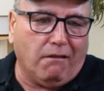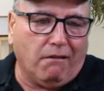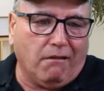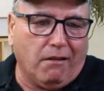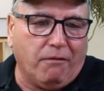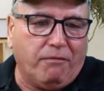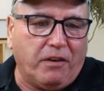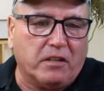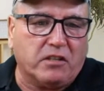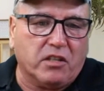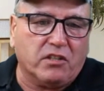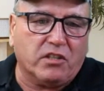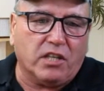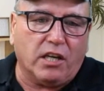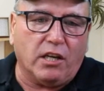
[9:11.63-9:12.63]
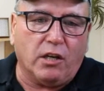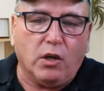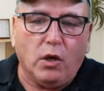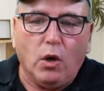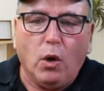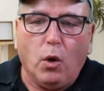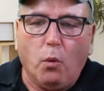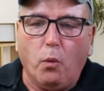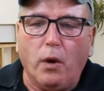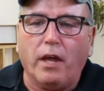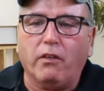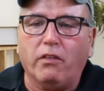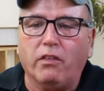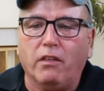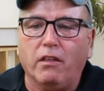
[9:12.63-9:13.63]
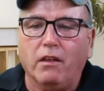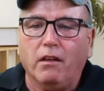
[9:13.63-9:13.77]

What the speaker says: efficiency with,